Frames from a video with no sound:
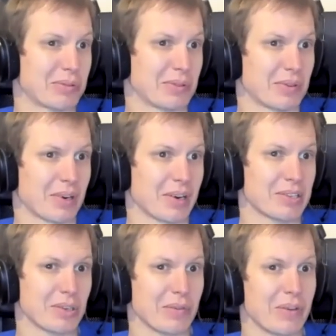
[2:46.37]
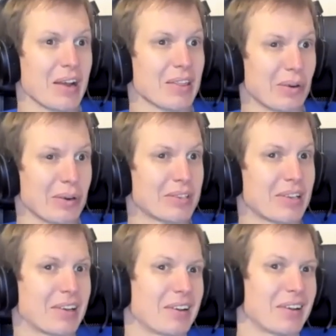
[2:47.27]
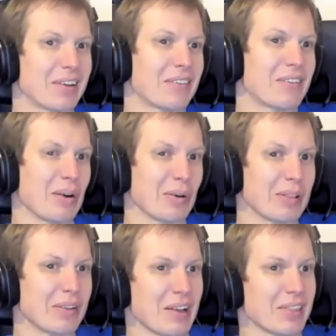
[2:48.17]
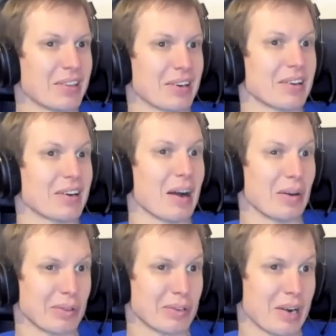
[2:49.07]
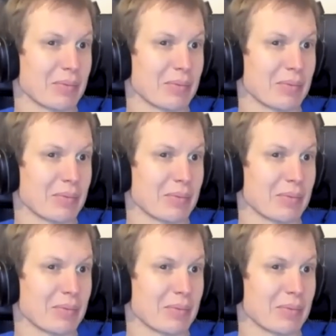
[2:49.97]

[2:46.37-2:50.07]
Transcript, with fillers: right? So they are not the only vendor around, right?